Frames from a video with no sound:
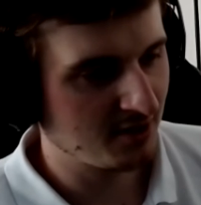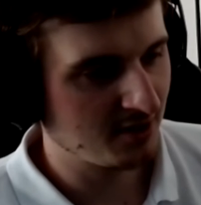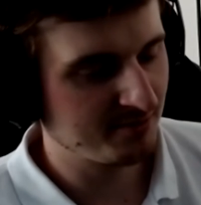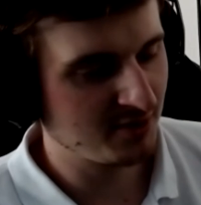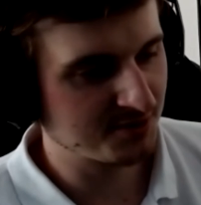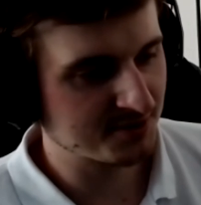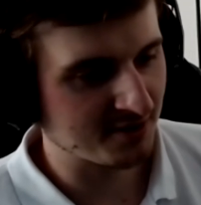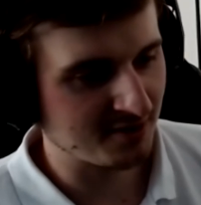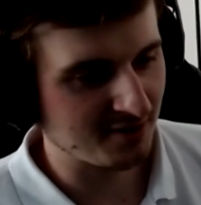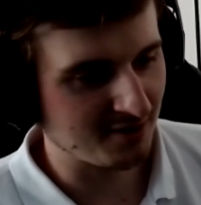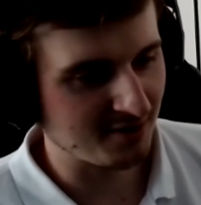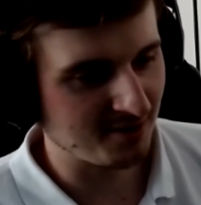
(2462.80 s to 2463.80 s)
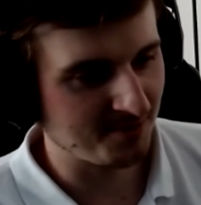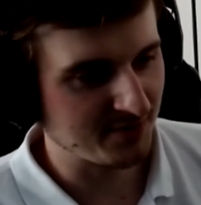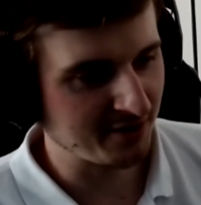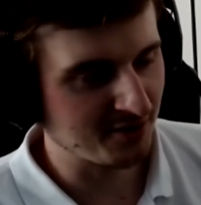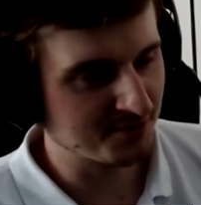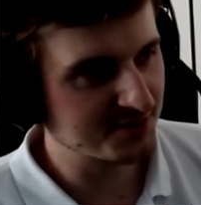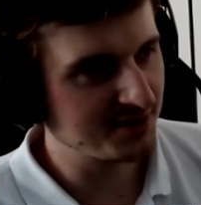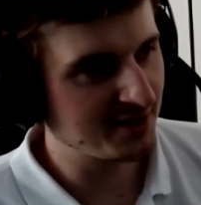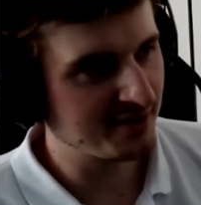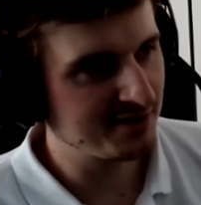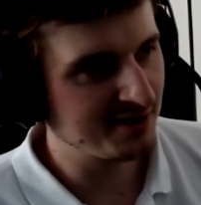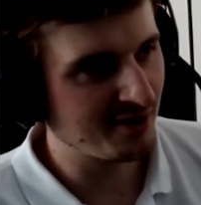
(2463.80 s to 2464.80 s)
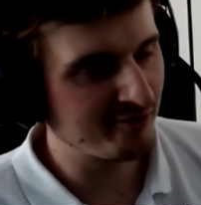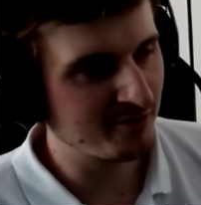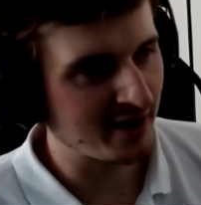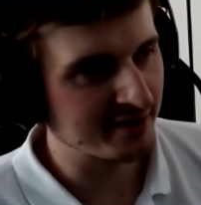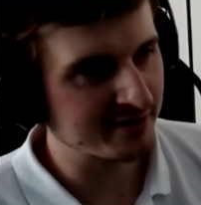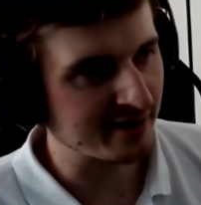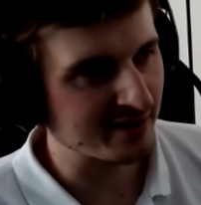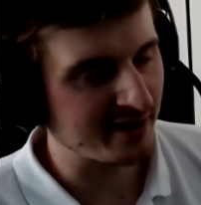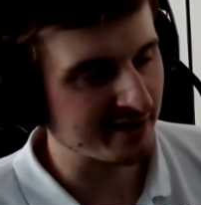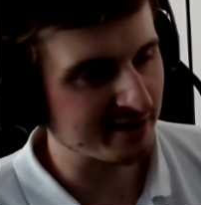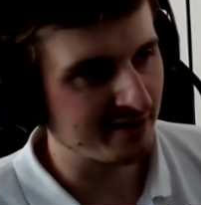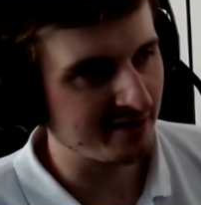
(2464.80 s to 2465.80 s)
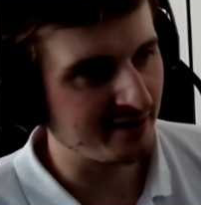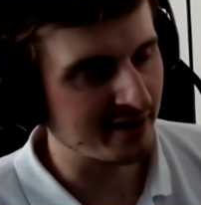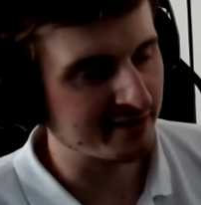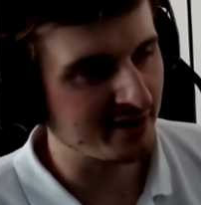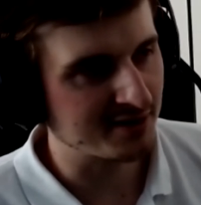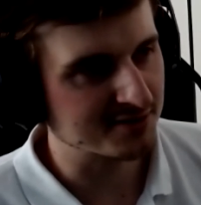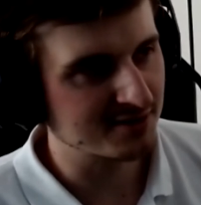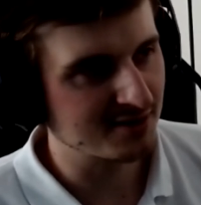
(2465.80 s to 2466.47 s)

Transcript: but uh, I don't see any other attack like uh, like that.